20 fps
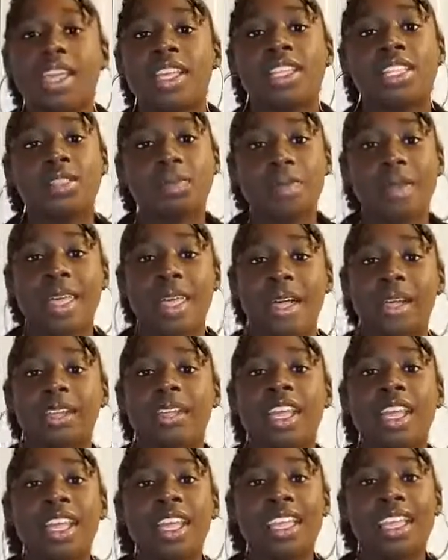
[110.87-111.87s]

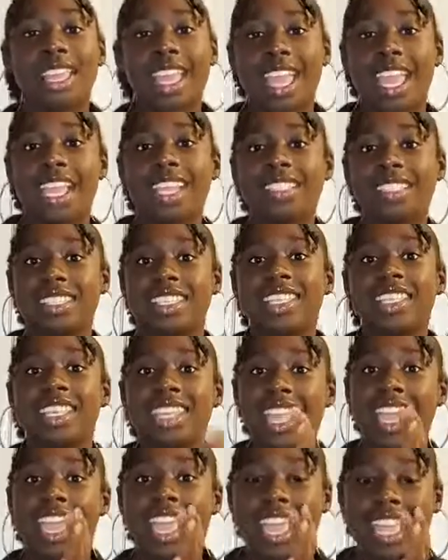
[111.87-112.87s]
spelled
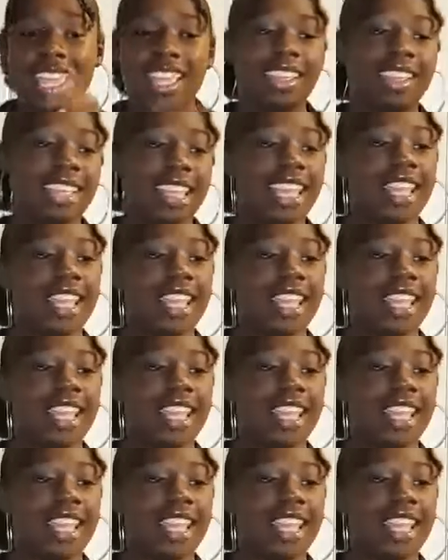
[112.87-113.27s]
KCK,